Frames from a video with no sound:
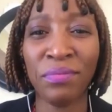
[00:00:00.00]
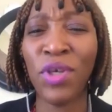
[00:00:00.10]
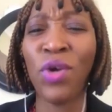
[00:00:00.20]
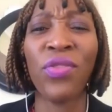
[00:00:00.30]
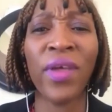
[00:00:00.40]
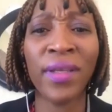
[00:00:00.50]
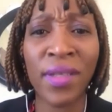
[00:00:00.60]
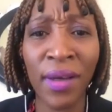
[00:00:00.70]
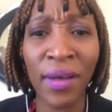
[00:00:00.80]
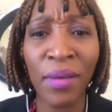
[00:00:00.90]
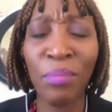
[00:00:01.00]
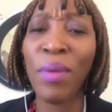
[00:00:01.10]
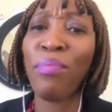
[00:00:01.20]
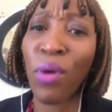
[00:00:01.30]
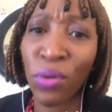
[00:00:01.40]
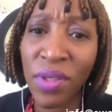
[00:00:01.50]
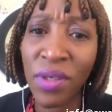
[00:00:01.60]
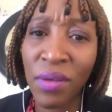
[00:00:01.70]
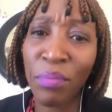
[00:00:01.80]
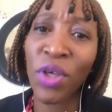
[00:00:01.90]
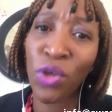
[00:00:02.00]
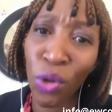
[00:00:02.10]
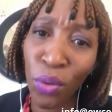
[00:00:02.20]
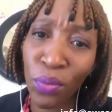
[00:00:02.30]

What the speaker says: Be authentic, be bold, be you.